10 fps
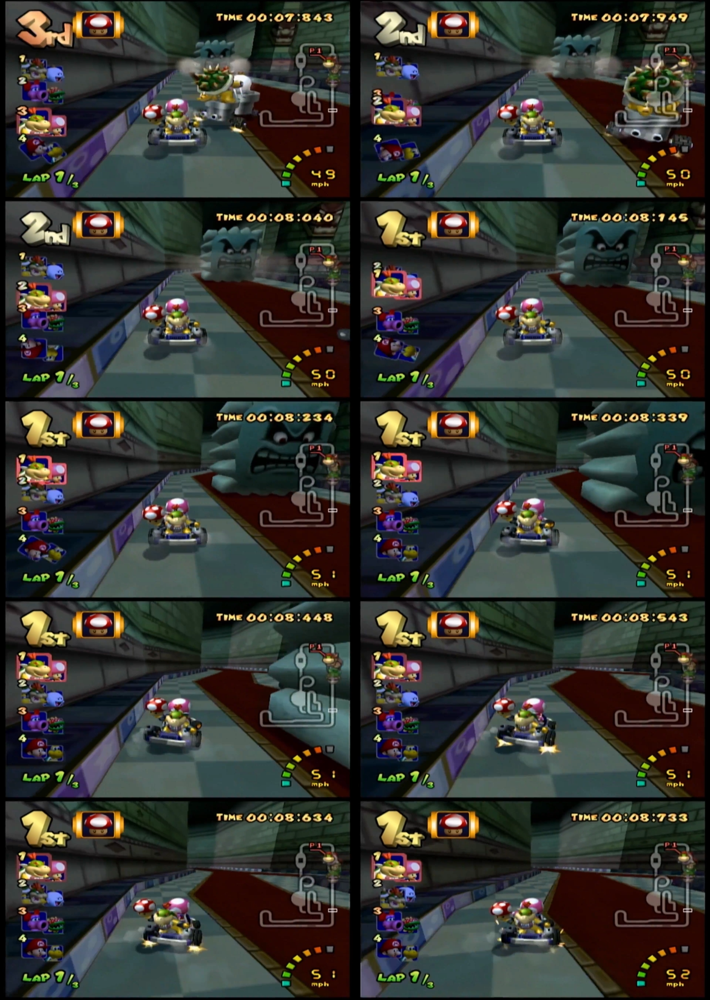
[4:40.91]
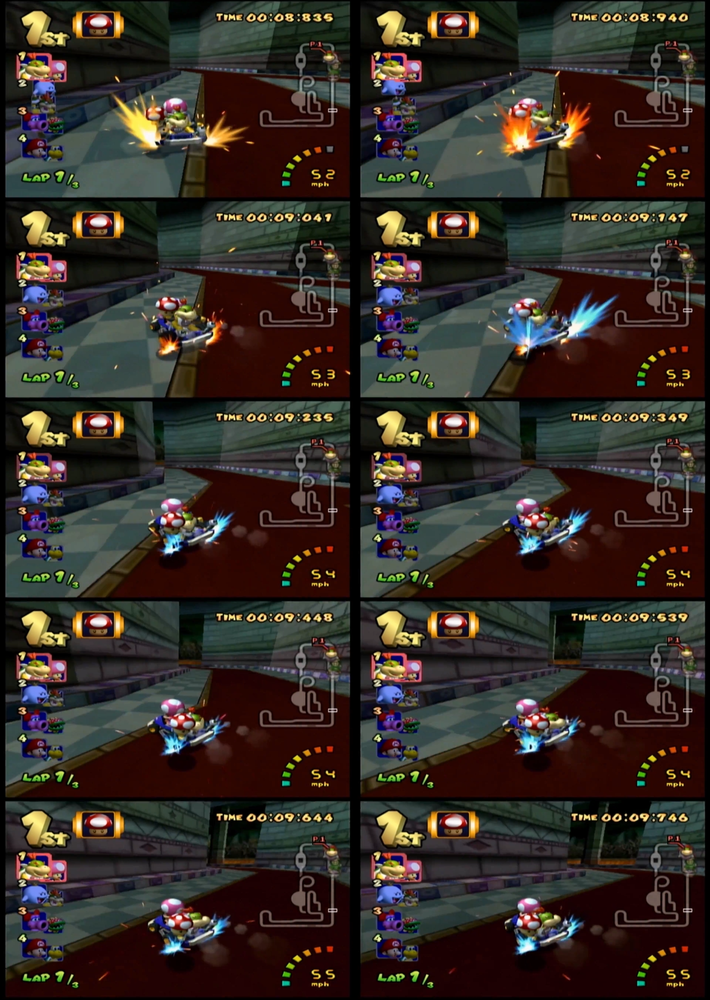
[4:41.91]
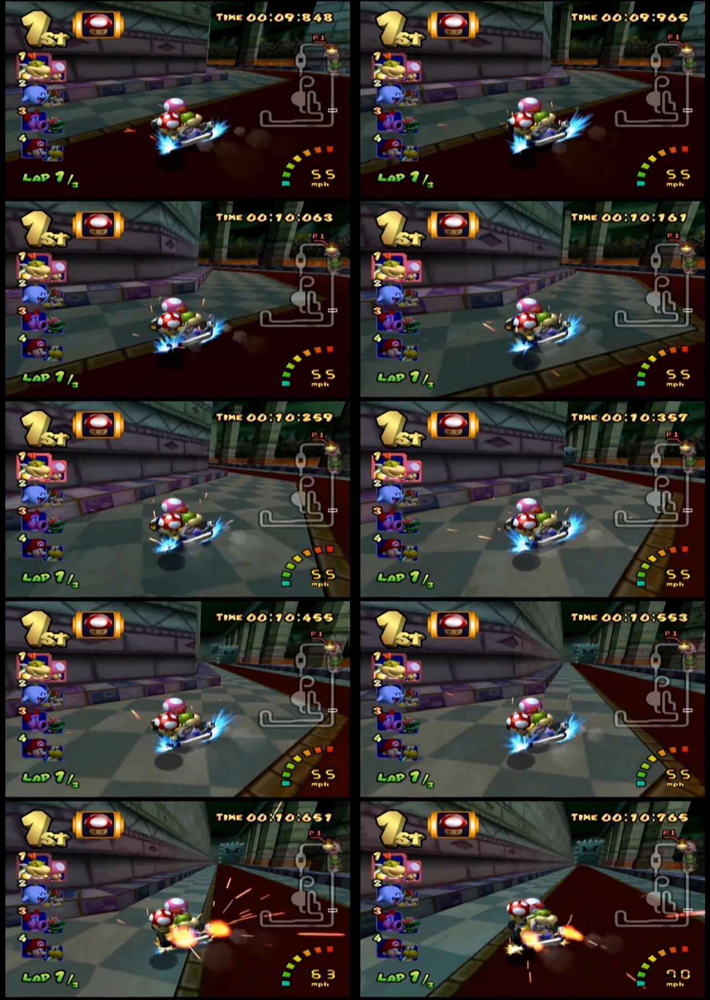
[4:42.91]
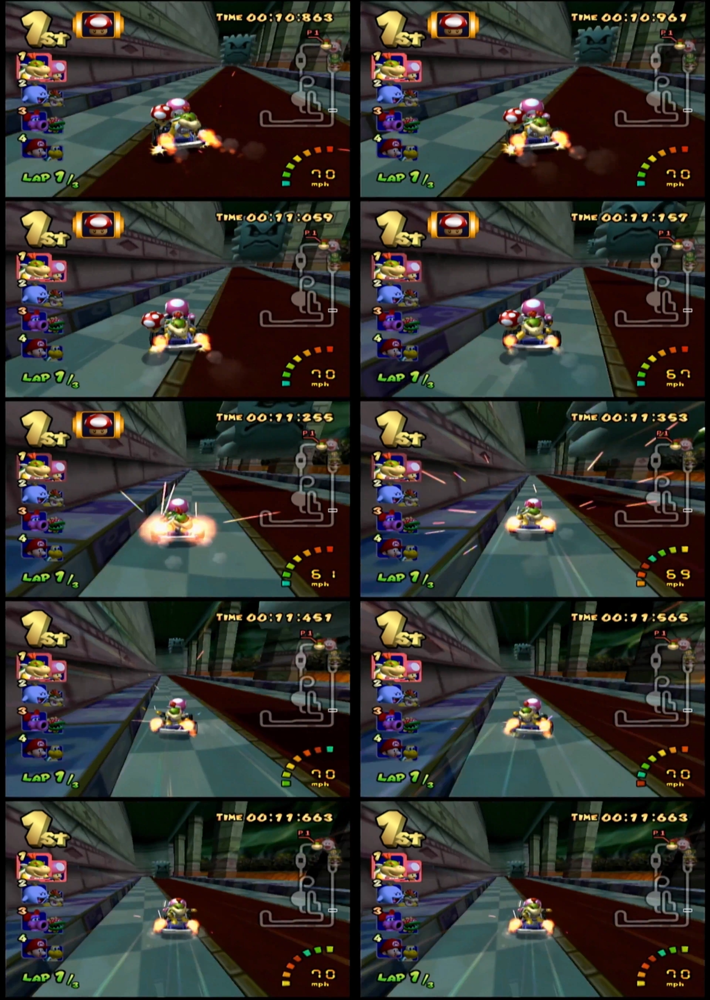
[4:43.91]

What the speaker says: Nobody's mouth can be seen.